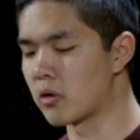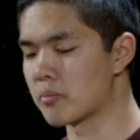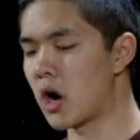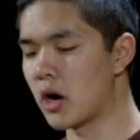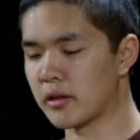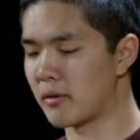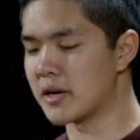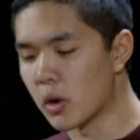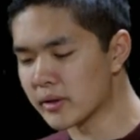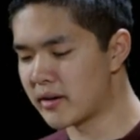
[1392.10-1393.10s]
card, so I
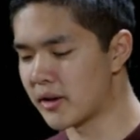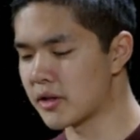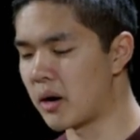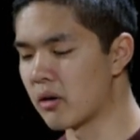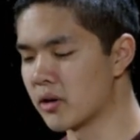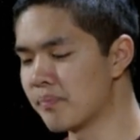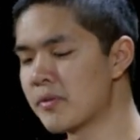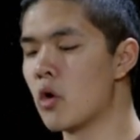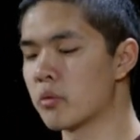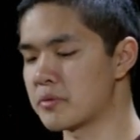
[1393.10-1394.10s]
know it's not the ballroom,
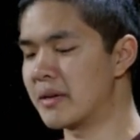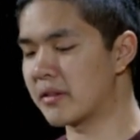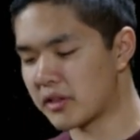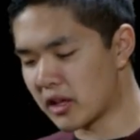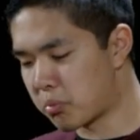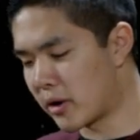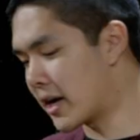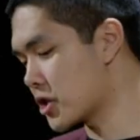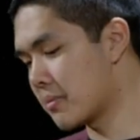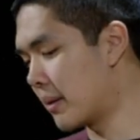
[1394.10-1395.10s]
which means at this point I
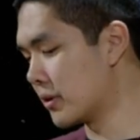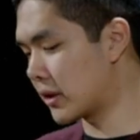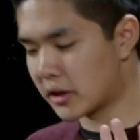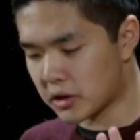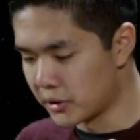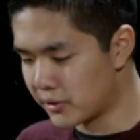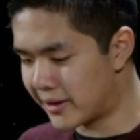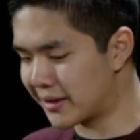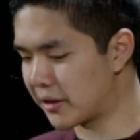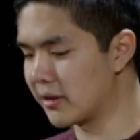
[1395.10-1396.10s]
should be able to conclude that
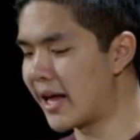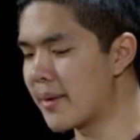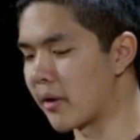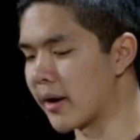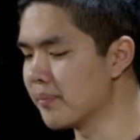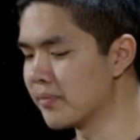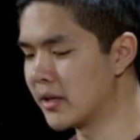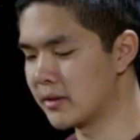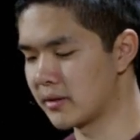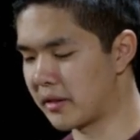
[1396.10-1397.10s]
it's the library.
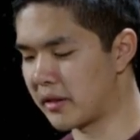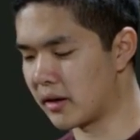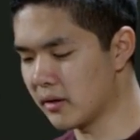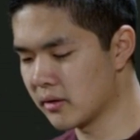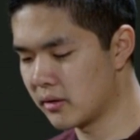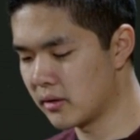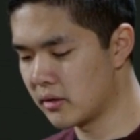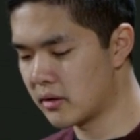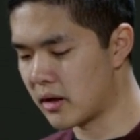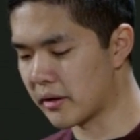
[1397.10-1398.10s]
Let's see.
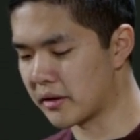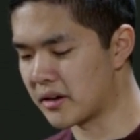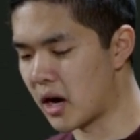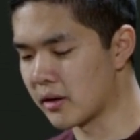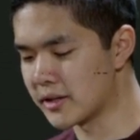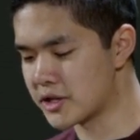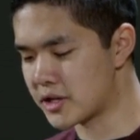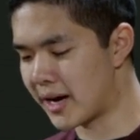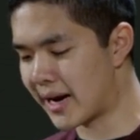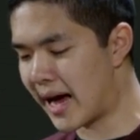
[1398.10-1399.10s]
I'll say
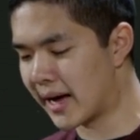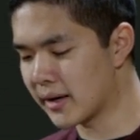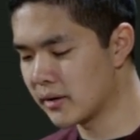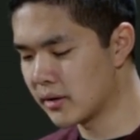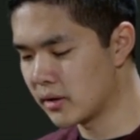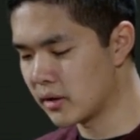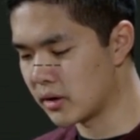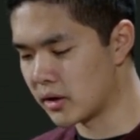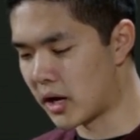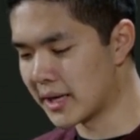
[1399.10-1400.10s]
knowledge.add,
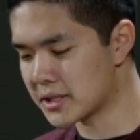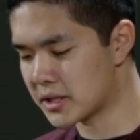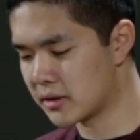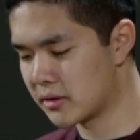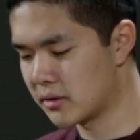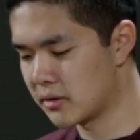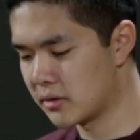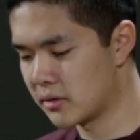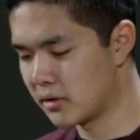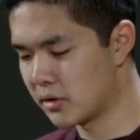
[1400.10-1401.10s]
not
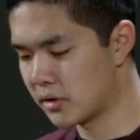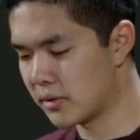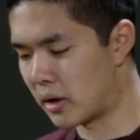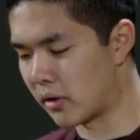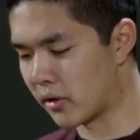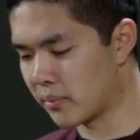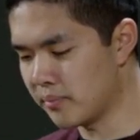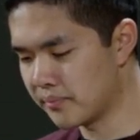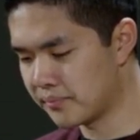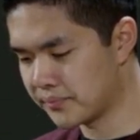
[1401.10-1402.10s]
the ballroom.
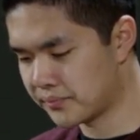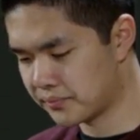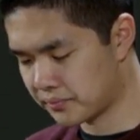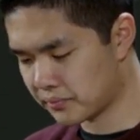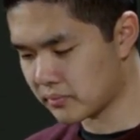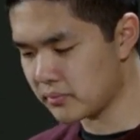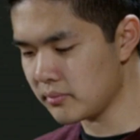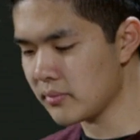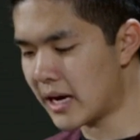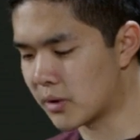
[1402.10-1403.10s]

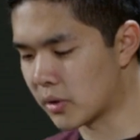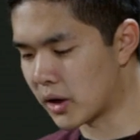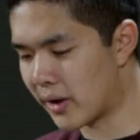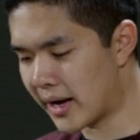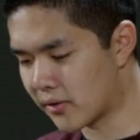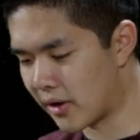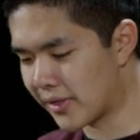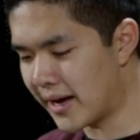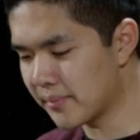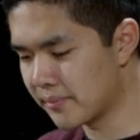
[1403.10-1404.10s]
And we'll go ahead and run that.